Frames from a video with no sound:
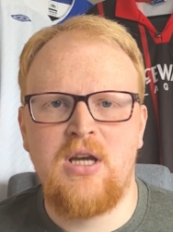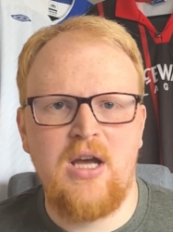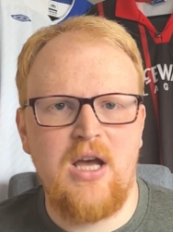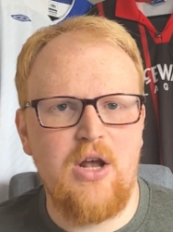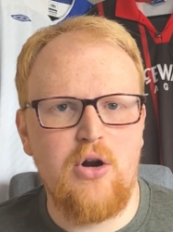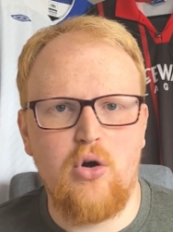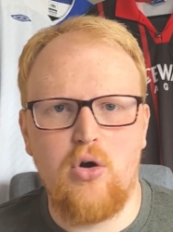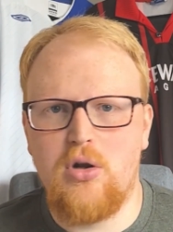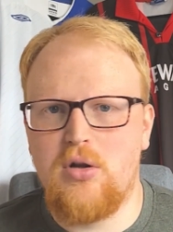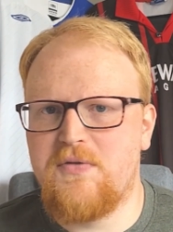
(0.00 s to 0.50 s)

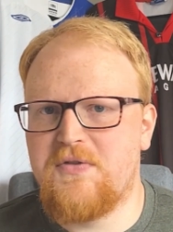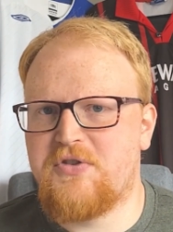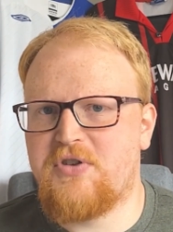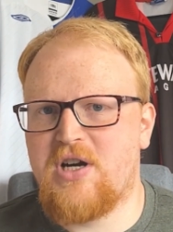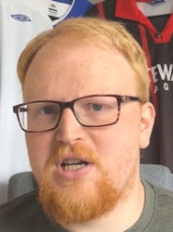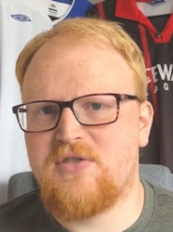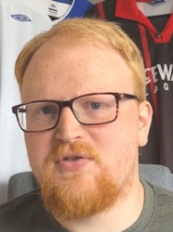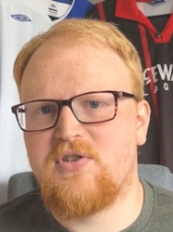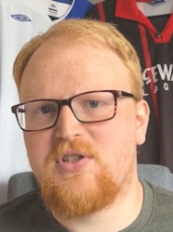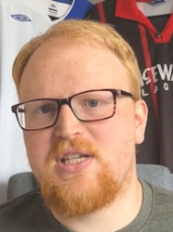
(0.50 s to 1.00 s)
and all of the
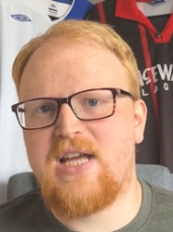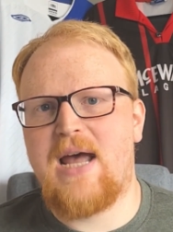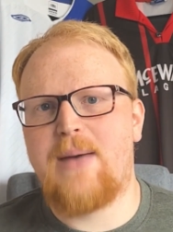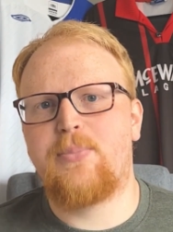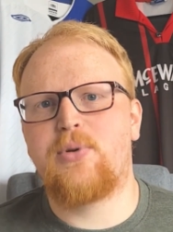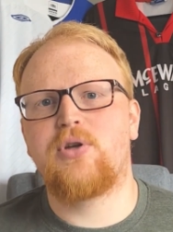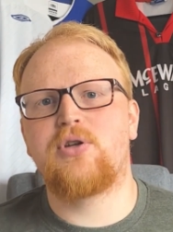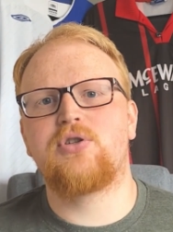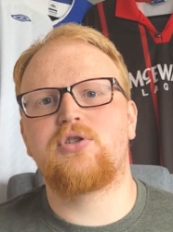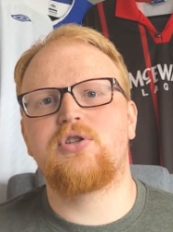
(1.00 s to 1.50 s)
transfers
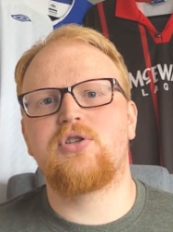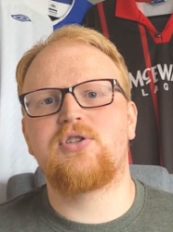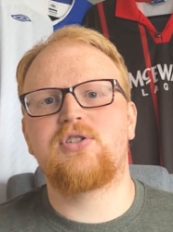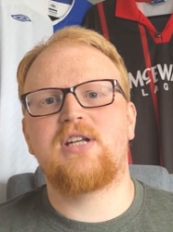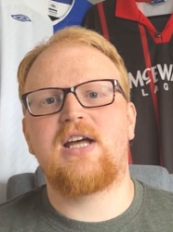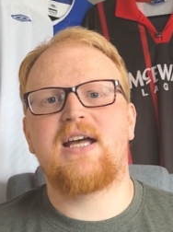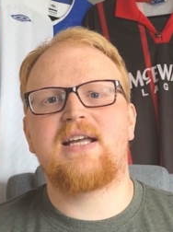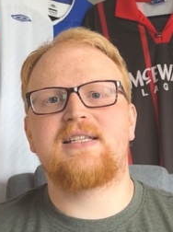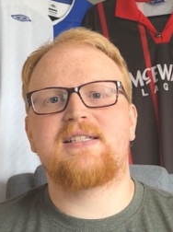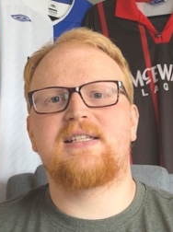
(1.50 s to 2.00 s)
happen just
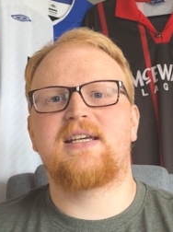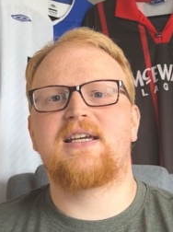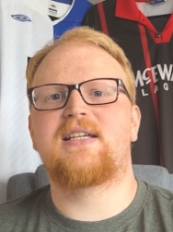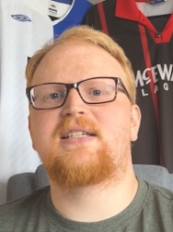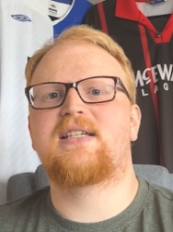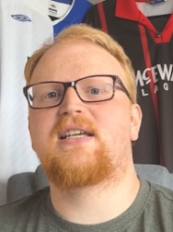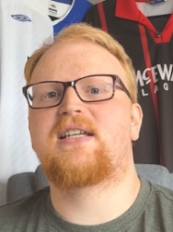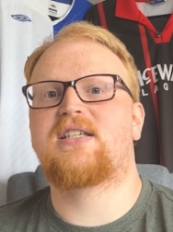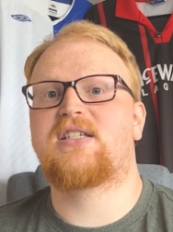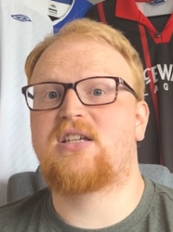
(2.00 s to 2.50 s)
as they
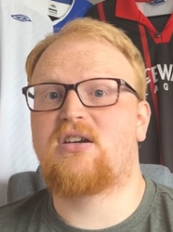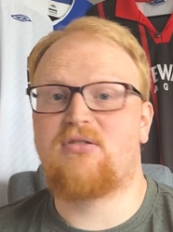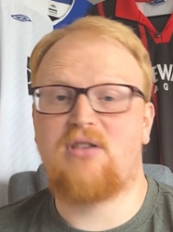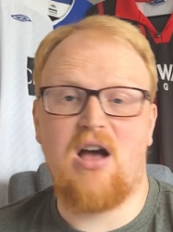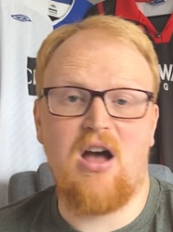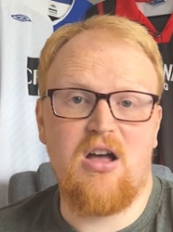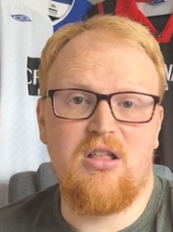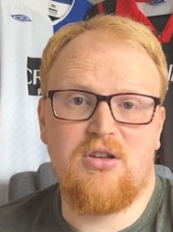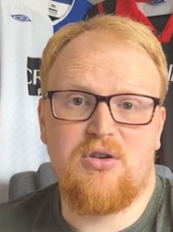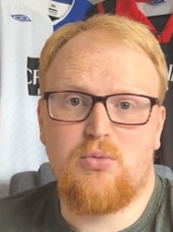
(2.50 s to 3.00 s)
did. So
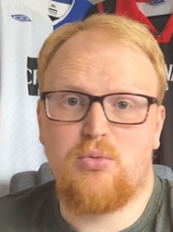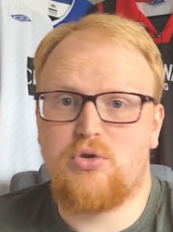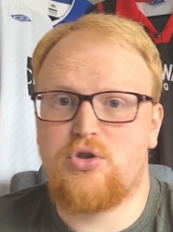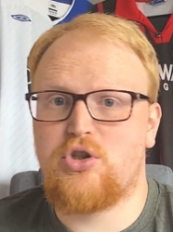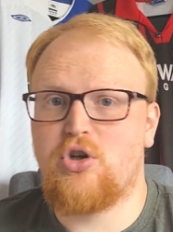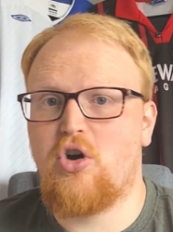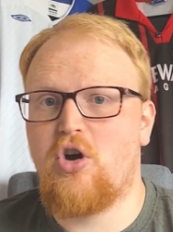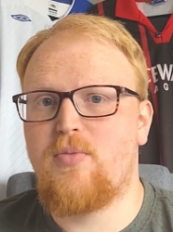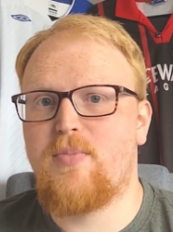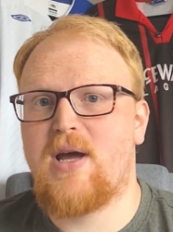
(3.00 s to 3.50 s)
Haaland will
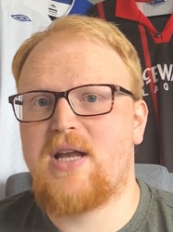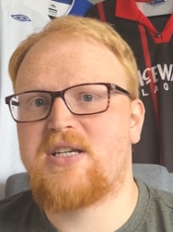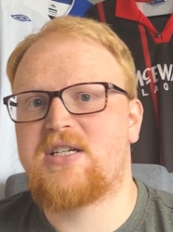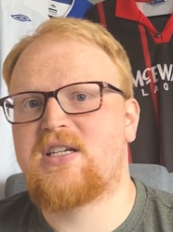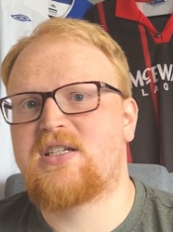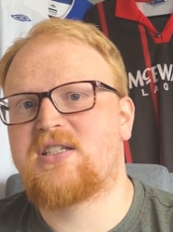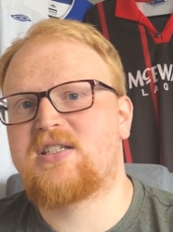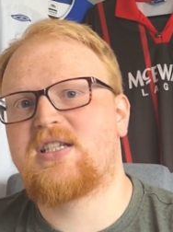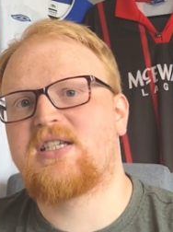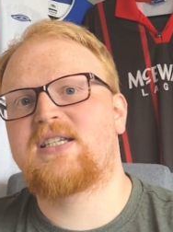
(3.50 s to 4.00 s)
join
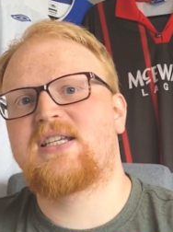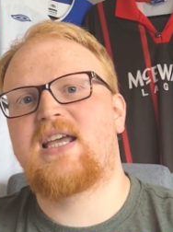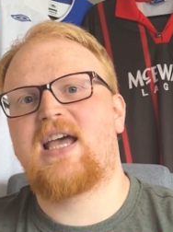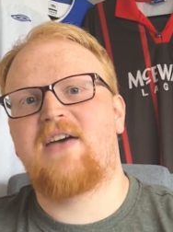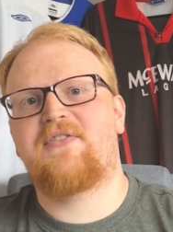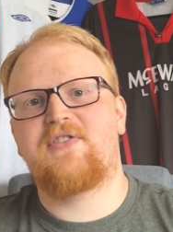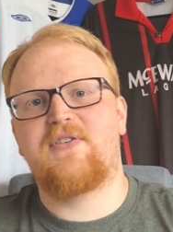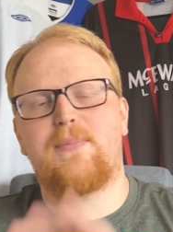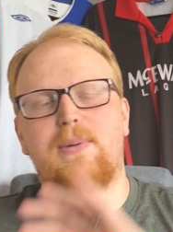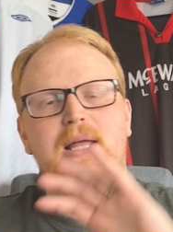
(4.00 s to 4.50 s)
Manchester City
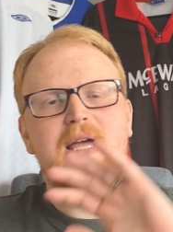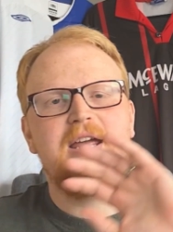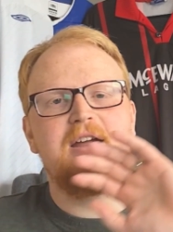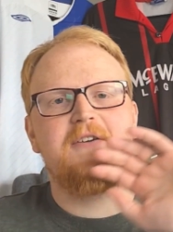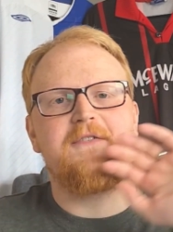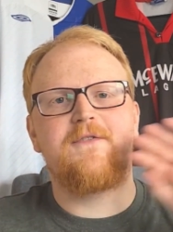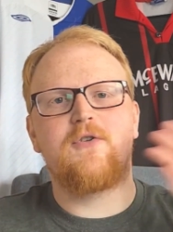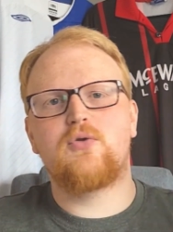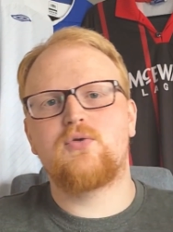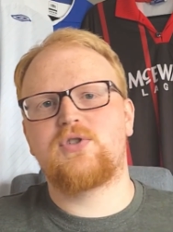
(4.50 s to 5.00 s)
after playing a
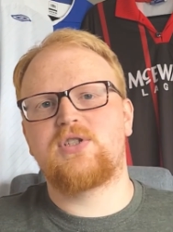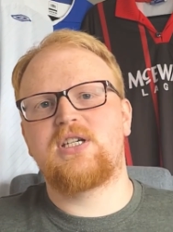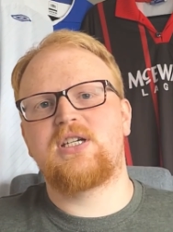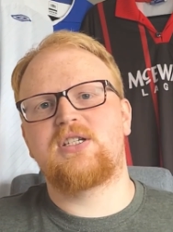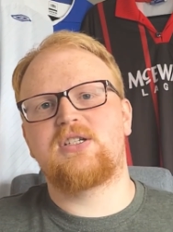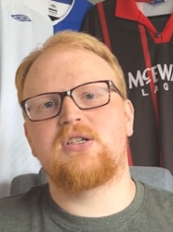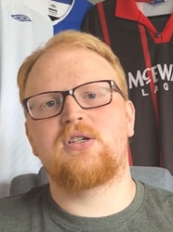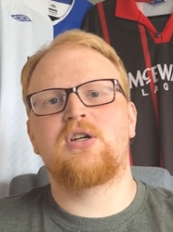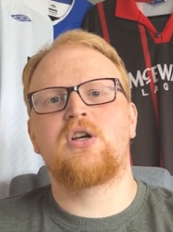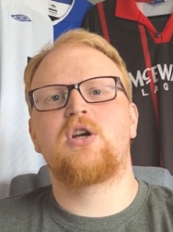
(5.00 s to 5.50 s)
full
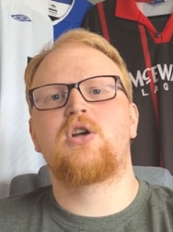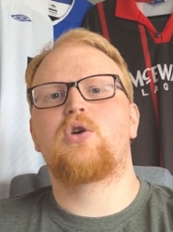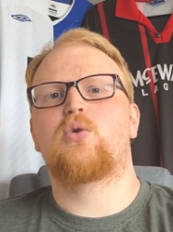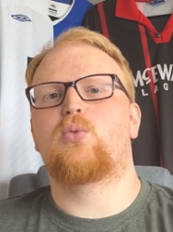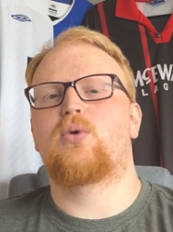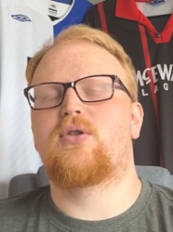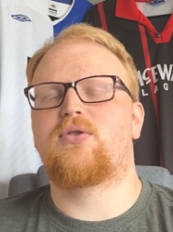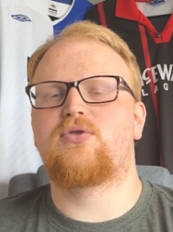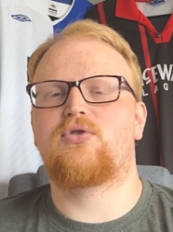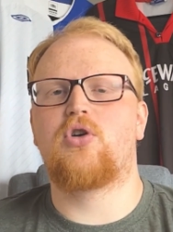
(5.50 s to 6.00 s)
season
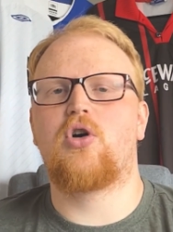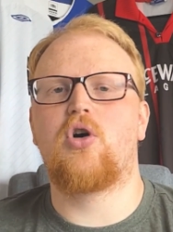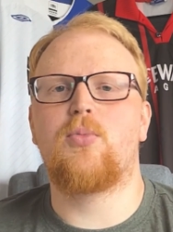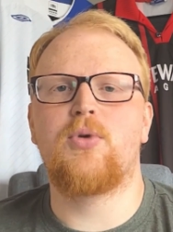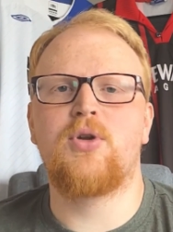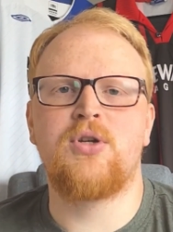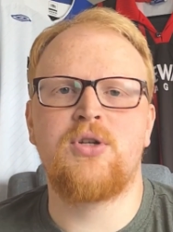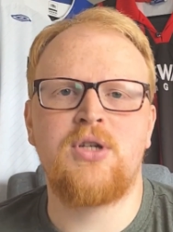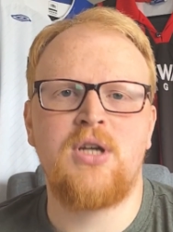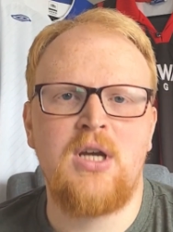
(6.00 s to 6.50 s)
with
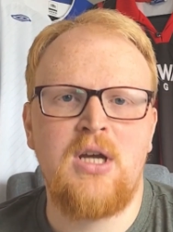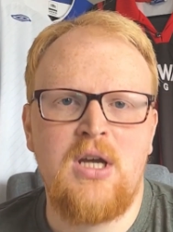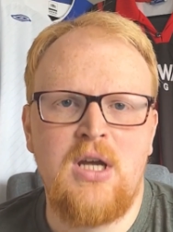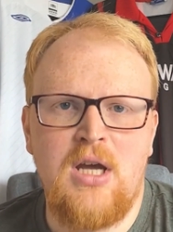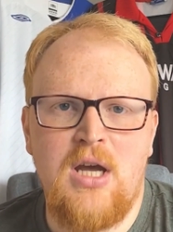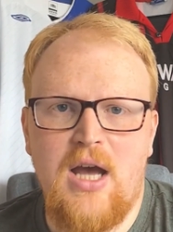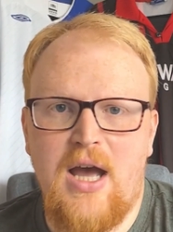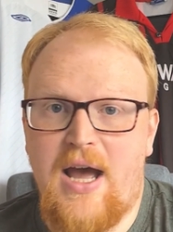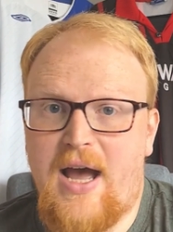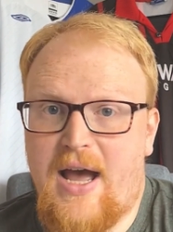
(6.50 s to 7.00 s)
Dortmund,
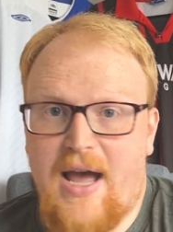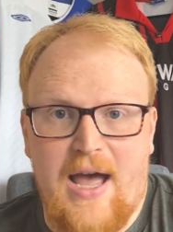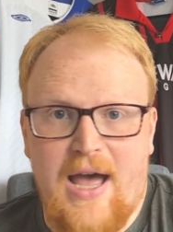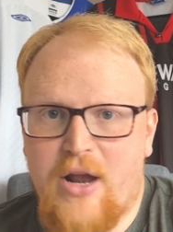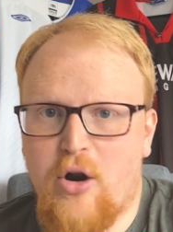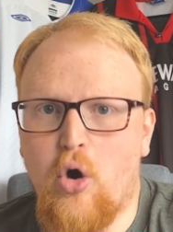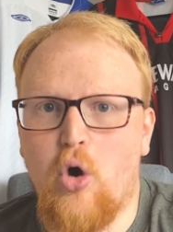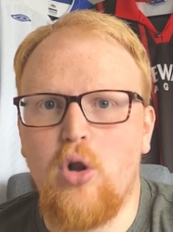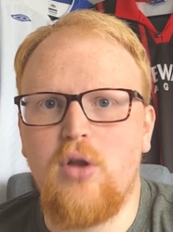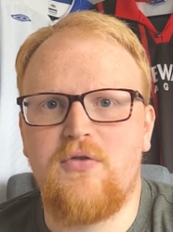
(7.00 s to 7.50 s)

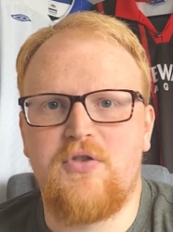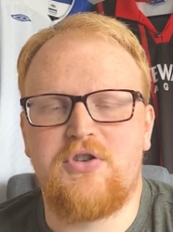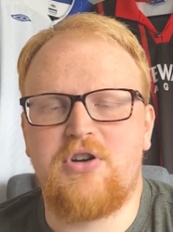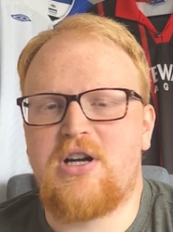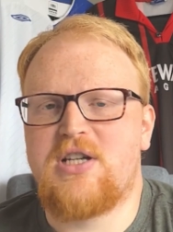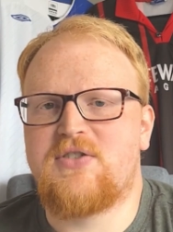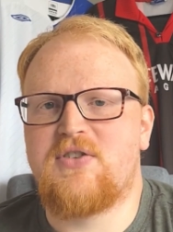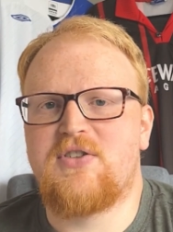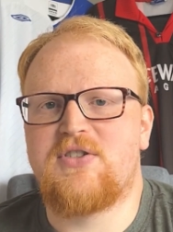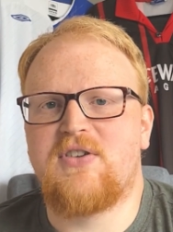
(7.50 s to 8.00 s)
and all of the
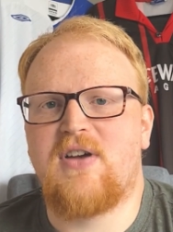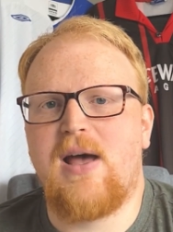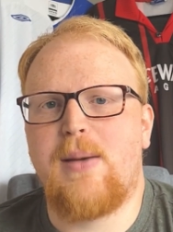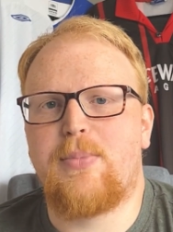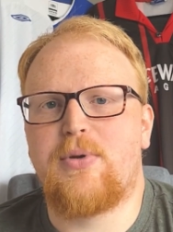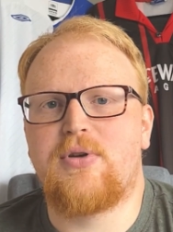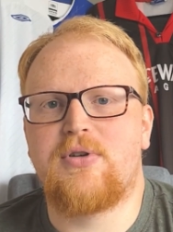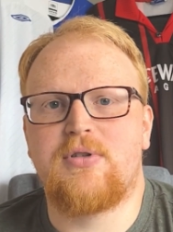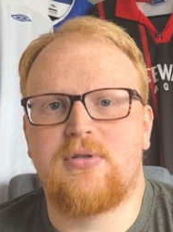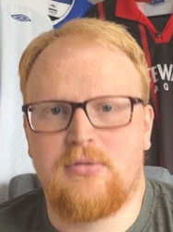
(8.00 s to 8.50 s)
transfers that
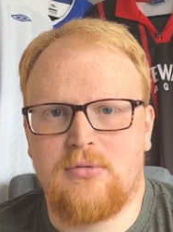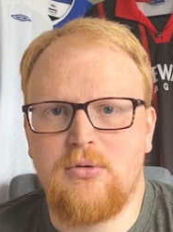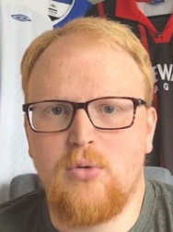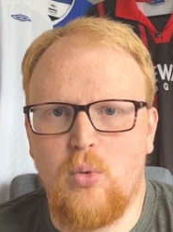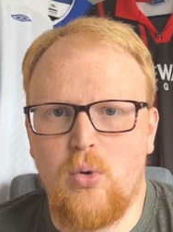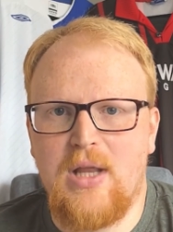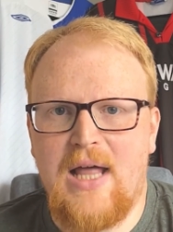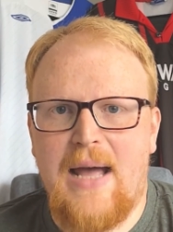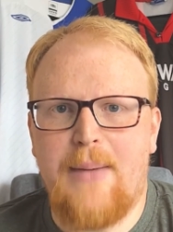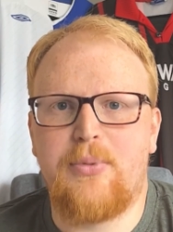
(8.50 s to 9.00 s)
happened
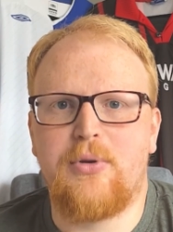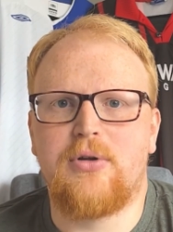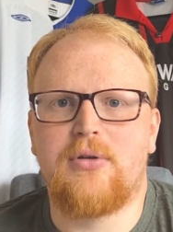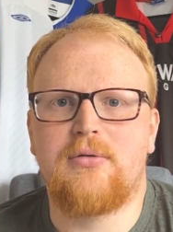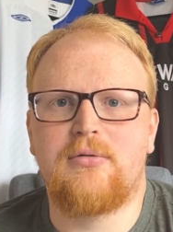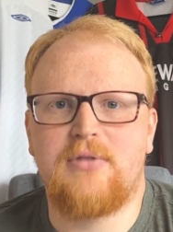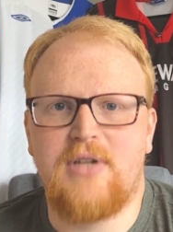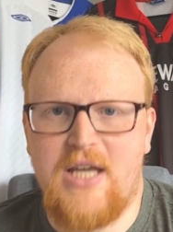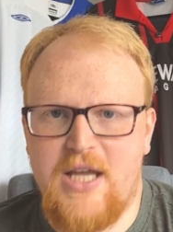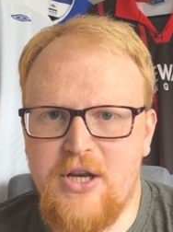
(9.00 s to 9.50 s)
will happen
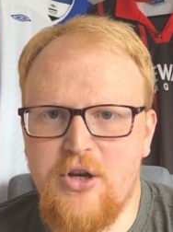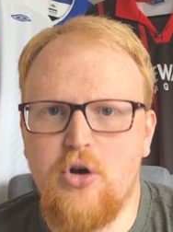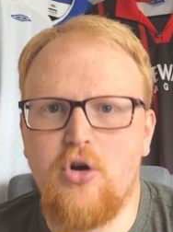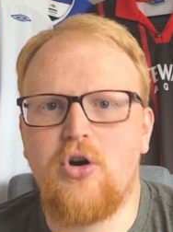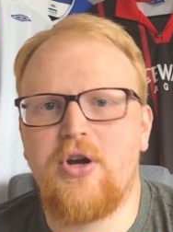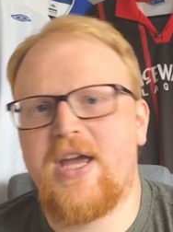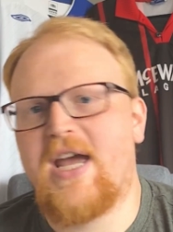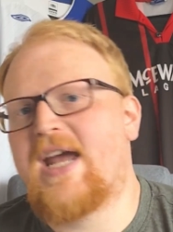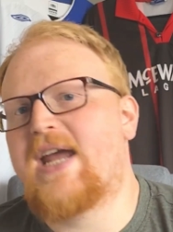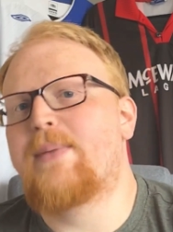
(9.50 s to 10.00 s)
in
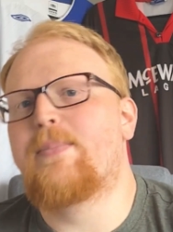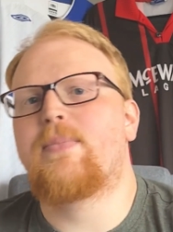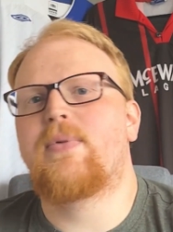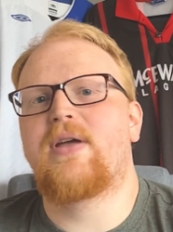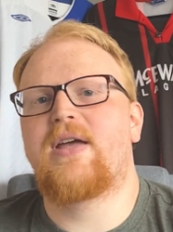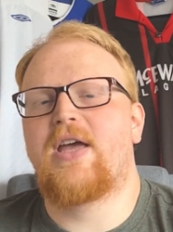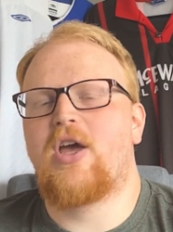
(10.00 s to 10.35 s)
your game.